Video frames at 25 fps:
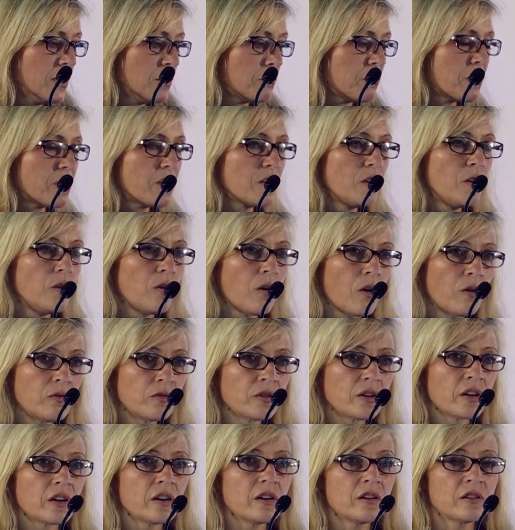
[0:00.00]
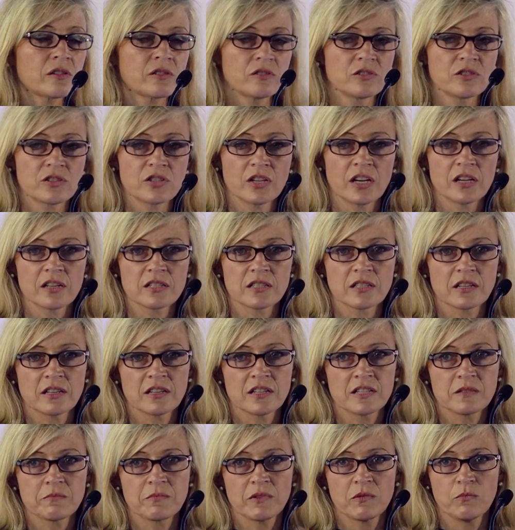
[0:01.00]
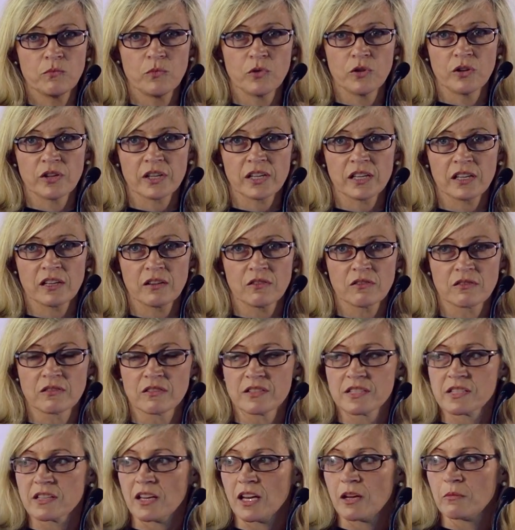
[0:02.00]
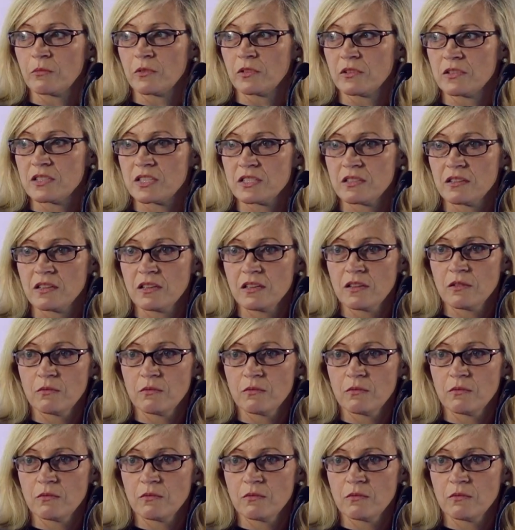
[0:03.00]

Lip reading: But the longer a contractor has been working on assignment